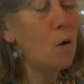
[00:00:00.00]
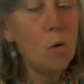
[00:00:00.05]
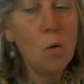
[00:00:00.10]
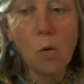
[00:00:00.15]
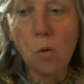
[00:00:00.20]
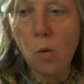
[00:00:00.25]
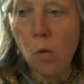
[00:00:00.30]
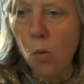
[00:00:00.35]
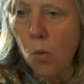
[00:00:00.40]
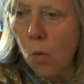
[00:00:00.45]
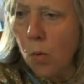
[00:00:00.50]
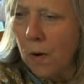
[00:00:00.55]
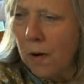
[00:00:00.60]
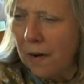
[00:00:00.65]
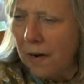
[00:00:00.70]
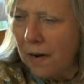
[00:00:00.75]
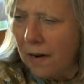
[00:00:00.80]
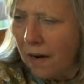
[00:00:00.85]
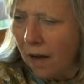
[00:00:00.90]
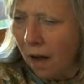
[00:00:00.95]
oh,
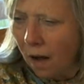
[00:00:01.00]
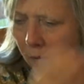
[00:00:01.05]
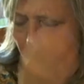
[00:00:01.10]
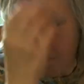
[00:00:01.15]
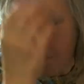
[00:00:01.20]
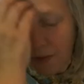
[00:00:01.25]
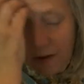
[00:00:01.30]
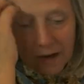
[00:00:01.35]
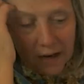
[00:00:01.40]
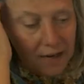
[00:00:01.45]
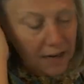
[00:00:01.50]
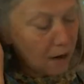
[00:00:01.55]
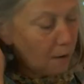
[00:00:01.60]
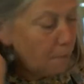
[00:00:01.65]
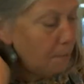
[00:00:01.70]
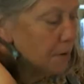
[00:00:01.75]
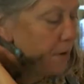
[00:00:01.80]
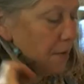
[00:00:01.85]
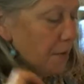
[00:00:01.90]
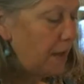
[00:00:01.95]
lovely.
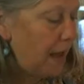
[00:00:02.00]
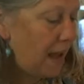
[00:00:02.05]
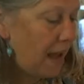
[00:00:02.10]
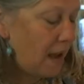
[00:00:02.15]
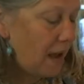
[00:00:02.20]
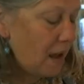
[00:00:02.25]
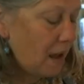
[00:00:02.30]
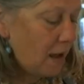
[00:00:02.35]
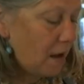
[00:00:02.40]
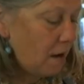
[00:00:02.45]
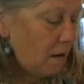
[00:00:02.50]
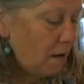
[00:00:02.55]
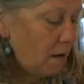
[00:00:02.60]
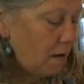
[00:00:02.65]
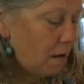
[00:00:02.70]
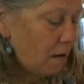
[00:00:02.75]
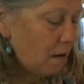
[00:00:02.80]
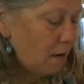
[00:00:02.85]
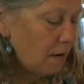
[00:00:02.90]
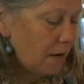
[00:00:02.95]
I'll put that,
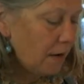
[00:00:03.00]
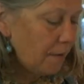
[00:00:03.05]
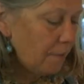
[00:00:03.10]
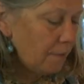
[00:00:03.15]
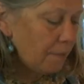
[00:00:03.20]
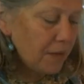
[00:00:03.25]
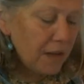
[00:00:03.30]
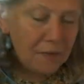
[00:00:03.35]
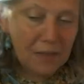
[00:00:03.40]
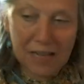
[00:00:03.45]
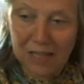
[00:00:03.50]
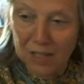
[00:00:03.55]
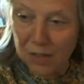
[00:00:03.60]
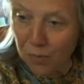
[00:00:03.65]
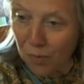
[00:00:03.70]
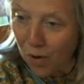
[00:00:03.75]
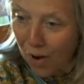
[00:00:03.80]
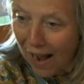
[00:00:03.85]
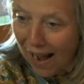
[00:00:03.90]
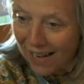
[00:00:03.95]
oh. And
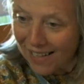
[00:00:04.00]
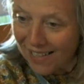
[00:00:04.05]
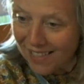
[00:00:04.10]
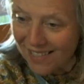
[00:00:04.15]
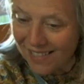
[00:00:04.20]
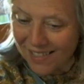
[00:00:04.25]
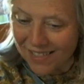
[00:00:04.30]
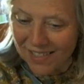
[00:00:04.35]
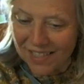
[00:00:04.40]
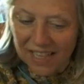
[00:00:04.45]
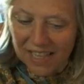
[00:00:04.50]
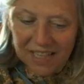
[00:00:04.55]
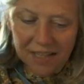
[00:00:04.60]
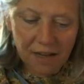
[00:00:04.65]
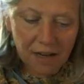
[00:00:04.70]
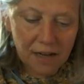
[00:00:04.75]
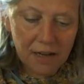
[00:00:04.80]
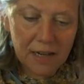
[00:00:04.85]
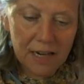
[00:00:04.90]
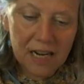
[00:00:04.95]
that's what Alison
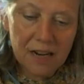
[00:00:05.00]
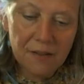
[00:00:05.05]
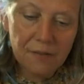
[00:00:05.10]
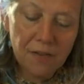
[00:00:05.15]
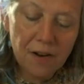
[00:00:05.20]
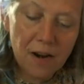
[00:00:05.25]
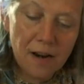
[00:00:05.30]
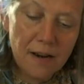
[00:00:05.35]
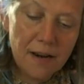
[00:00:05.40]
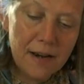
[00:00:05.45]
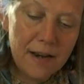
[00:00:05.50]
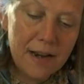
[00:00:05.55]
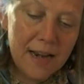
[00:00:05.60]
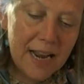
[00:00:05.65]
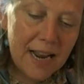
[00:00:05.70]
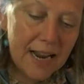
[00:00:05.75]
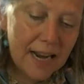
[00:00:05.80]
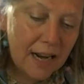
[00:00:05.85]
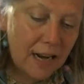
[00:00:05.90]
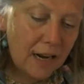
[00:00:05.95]
did. I'll leave a
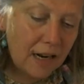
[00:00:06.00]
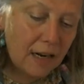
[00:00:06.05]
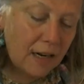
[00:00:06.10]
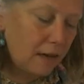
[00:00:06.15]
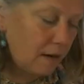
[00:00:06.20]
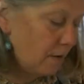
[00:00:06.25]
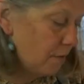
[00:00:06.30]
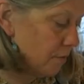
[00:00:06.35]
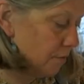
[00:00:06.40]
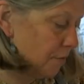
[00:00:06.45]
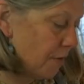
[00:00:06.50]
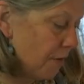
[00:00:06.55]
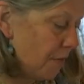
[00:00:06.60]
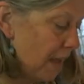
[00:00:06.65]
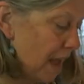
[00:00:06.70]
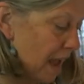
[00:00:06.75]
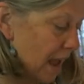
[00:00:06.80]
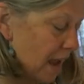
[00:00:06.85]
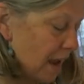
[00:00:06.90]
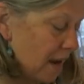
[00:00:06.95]
link for
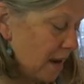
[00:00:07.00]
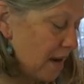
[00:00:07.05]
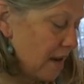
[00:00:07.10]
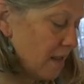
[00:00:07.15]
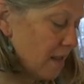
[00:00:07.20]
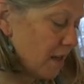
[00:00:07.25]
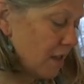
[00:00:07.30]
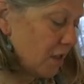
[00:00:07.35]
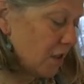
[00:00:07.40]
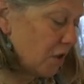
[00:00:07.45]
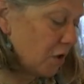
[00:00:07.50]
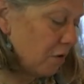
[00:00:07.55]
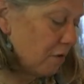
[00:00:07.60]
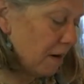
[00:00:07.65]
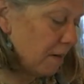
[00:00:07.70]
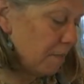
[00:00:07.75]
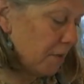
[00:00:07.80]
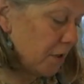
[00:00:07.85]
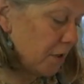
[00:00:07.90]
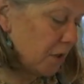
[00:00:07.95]
that in the
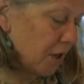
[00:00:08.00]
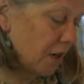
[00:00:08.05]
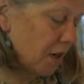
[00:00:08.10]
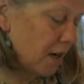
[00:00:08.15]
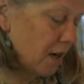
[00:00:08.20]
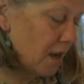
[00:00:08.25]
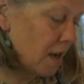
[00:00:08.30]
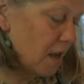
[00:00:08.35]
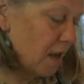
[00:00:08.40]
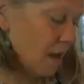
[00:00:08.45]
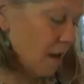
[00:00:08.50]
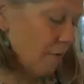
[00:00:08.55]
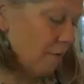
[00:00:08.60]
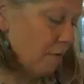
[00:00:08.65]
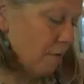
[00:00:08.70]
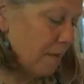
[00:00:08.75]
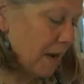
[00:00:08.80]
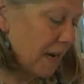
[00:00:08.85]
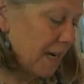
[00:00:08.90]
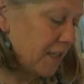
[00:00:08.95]
description
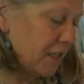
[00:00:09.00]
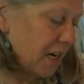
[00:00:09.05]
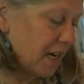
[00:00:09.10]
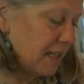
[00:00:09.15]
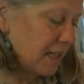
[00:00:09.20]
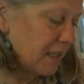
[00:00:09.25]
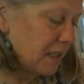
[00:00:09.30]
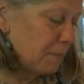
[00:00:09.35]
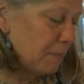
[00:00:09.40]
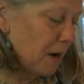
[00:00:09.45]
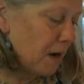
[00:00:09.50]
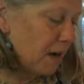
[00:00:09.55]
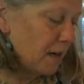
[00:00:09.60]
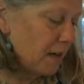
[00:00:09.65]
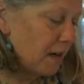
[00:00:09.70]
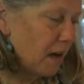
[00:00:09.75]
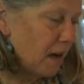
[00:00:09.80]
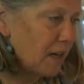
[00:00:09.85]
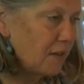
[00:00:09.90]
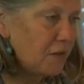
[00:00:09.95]
from A J
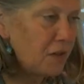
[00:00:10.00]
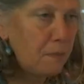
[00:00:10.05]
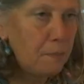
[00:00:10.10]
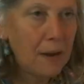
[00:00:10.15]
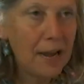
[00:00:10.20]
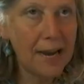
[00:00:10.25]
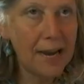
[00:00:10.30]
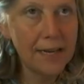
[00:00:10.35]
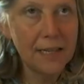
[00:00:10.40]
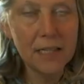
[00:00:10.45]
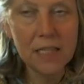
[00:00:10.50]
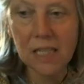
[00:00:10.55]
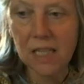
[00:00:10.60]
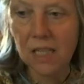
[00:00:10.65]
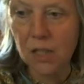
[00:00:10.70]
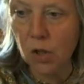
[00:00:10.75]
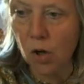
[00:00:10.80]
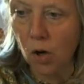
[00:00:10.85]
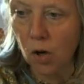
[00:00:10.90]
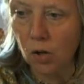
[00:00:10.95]
Inspired Life. She
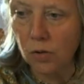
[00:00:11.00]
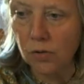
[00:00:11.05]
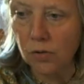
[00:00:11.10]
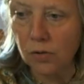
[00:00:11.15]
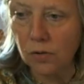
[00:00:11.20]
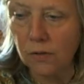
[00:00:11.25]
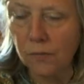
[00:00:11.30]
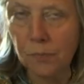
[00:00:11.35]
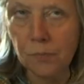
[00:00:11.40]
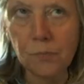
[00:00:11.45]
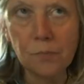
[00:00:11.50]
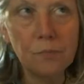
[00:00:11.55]
painted on,